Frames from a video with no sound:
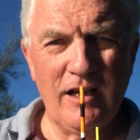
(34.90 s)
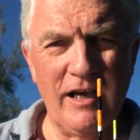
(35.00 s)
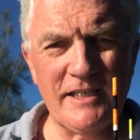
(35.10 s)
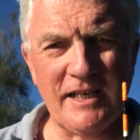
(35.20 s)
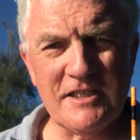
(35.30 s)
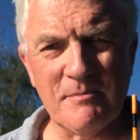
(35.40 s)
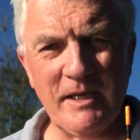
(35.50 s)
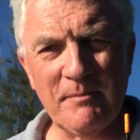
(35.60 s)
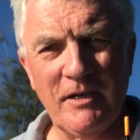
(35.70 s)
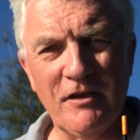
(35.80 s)
I tend to
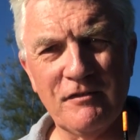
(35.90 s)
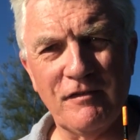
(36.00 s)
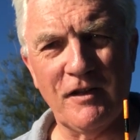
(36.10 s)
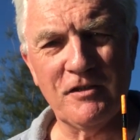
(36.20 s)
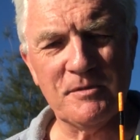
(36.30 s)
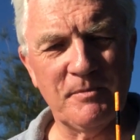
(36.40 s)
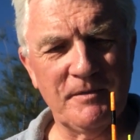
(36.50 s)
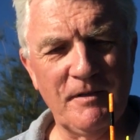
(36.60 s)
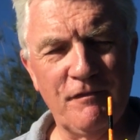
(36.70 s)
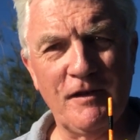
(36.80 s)
make my own floats, but
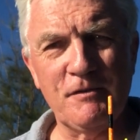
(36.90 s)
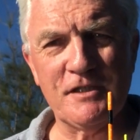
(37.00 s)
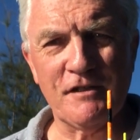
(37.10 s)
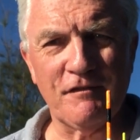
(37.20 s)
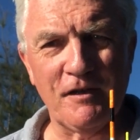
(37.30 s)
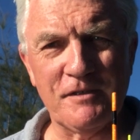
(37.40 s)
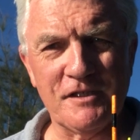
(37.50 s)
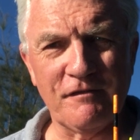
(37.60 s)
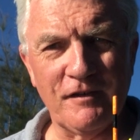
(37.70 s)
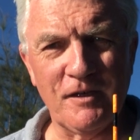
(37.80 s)
a float is a float is
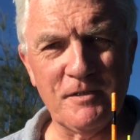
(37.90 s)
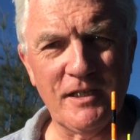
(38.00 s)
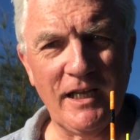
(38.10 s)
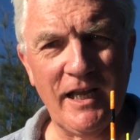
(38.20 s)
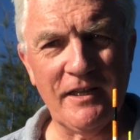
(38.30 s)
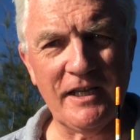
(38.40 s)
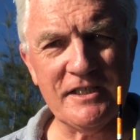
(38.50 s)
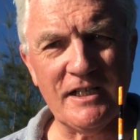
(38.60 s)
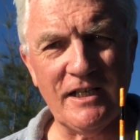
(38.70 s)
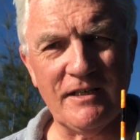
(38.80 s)
a float. And
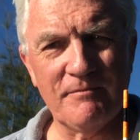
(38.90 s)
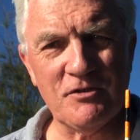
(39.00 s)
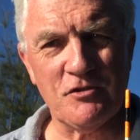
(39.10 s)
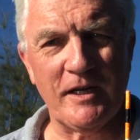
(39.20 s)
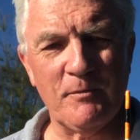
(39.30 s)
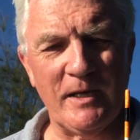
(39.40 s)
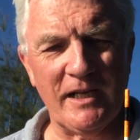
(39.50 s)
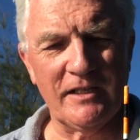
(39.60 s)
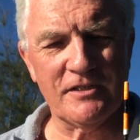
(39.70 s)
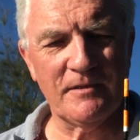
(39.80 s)
these are straight
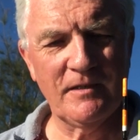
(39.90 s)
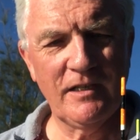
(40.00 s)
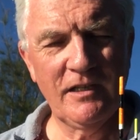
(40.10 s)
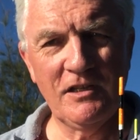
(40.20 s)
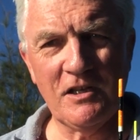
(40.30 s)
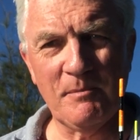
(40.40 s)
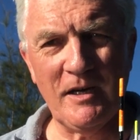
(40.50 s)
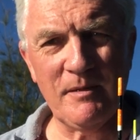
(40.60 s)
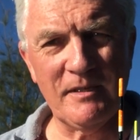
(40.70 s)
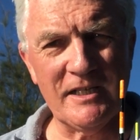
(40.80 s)
wagglers. You can
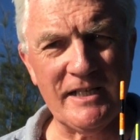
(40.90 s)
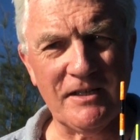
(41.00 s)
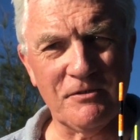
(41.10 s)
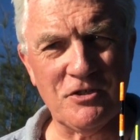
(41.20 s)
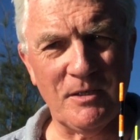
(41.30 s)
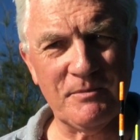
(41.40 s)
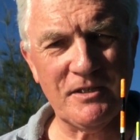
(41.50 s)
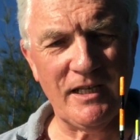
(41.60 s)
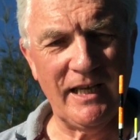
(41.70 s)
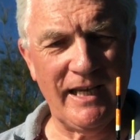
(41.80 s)
buy them in the tackle
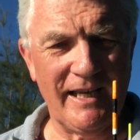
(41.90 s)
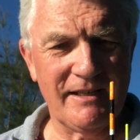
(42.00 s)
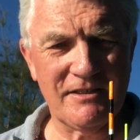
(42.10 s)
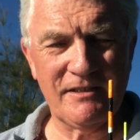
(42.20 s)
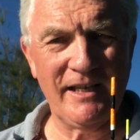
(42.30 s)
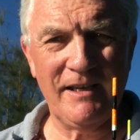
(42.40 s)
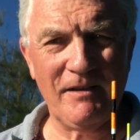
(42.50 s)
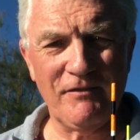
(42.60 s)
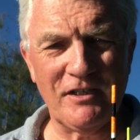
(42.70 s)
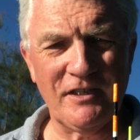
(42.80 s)
shops, and yeah,
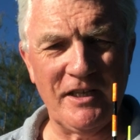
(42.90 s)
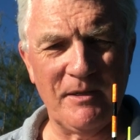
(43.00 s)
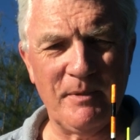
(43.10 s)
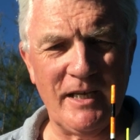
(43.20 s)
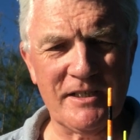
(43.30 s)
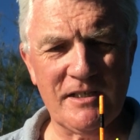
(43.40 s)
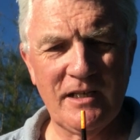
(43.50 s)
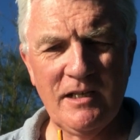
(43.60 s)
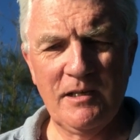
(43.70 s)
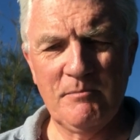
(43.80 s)
I've done that in the past,
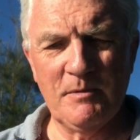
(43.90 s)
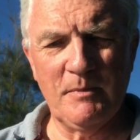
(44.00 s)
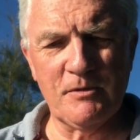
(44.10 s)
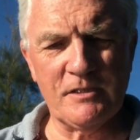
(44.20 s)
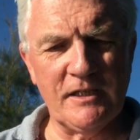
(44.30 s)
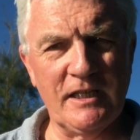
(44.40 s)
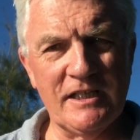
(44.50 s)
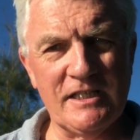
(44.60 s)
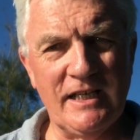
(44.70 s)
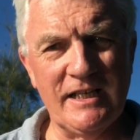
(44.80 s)
but mostly
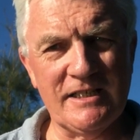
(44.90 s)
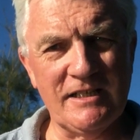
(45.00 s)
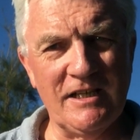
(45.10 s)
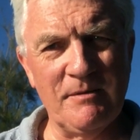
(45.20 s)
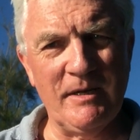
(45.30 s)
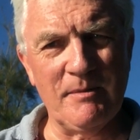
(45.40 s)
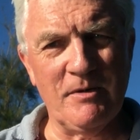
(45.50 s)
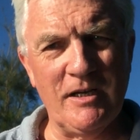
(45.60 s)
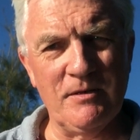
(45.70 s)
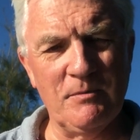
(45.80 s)
these days I make
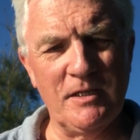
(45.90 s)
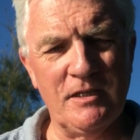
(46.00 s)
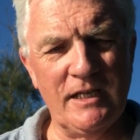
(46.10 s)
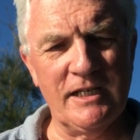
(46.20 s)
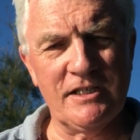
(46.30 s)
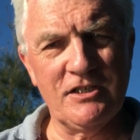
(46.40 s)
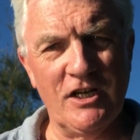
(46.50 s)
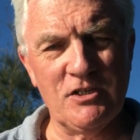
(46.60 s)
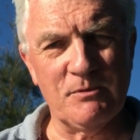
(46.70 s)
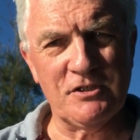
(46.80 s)
mine with
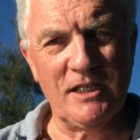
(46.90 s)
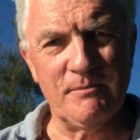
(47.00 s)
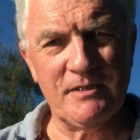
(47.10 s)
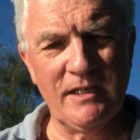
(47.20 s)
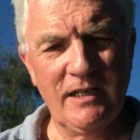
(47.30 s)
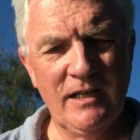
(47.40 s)
interchangeable tips.